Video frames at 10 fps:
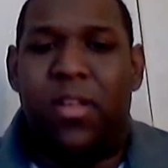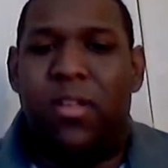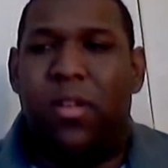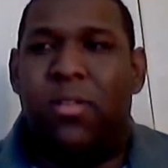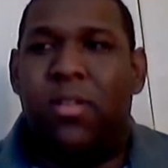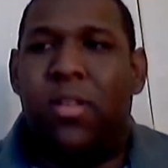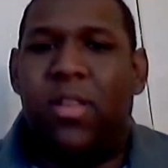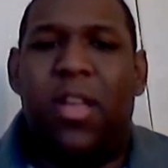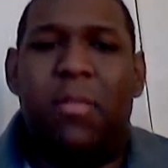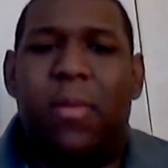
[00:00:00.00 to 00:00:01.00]
You know.
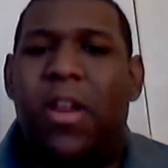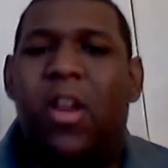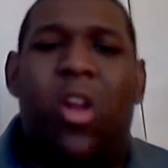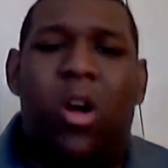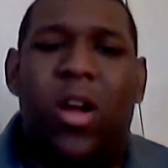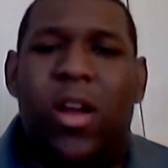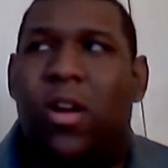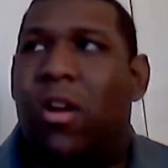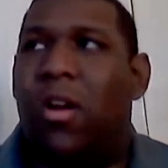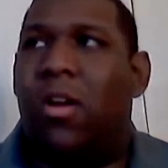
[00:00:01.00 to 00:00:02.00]
Think about it long and
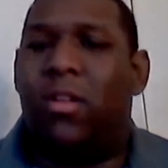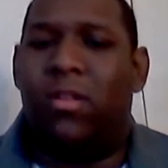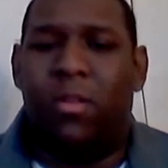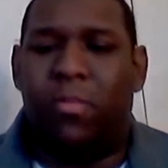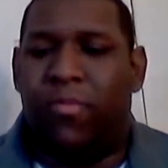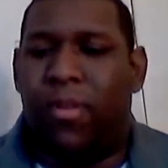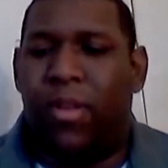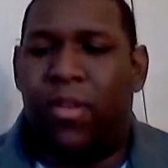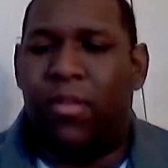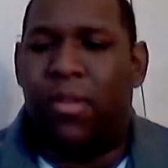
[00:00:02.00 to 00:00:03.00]
hard, you know,
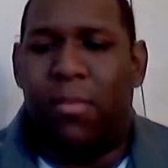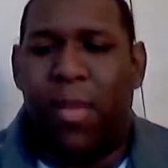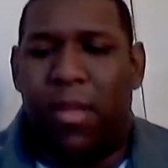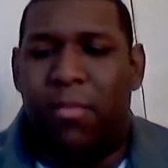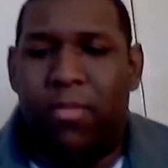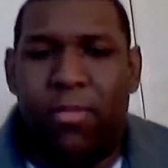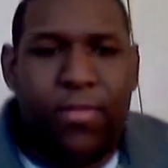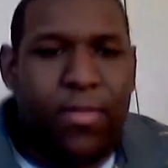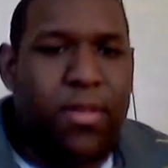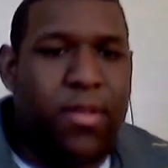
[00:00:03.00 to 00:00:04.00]
before you make a move.
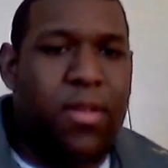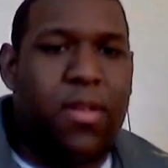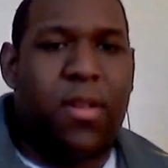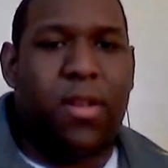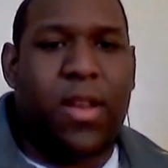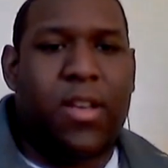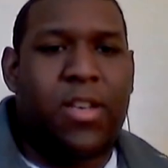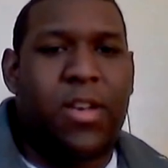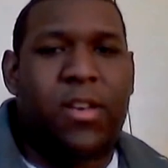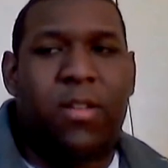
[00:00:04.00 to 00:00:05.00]
Now that's
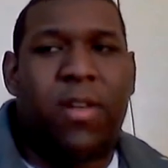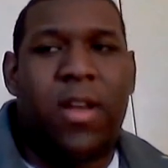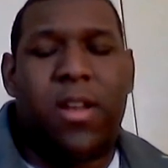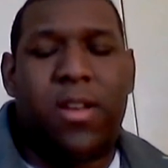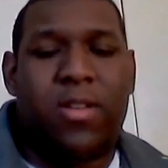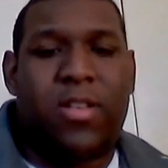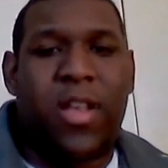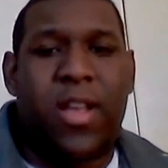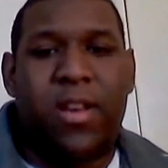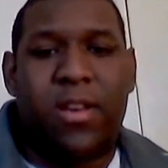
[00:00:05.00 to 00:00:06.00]
something you gotta
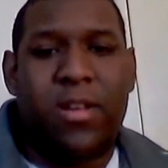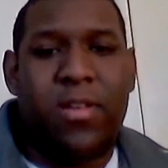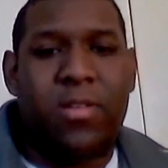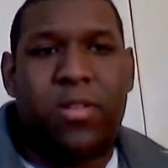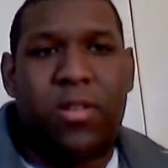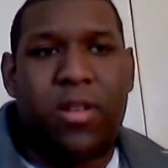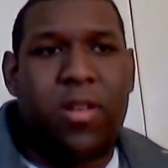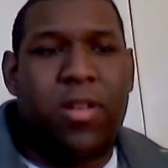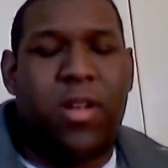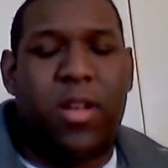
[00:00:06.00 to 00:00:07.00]
understand.
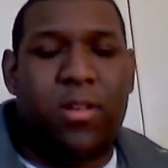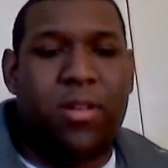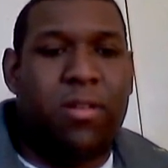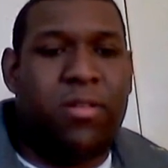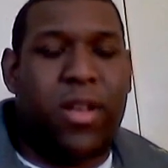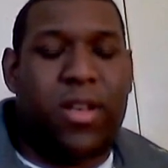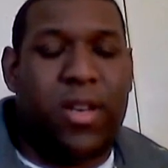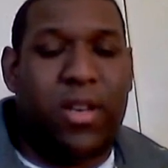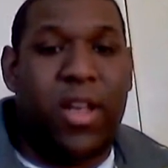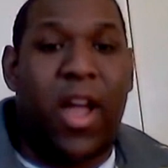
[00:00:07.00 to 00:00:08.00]
And you know, that's
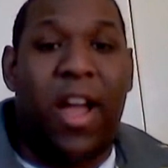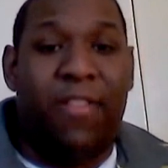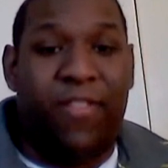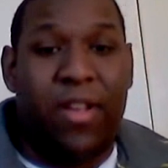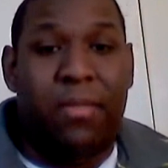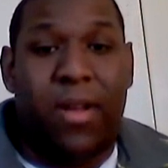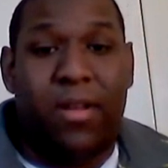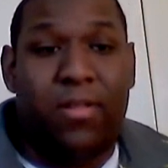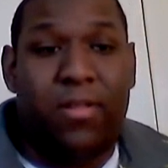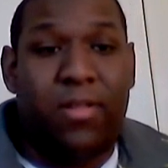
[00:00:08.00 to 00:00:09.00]
something I think
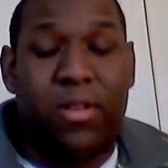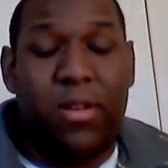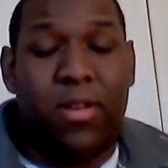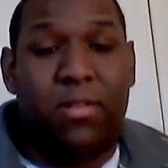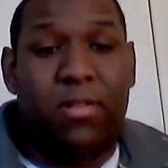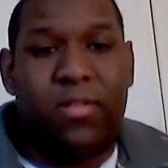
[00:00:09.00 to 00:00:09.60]
about, you know.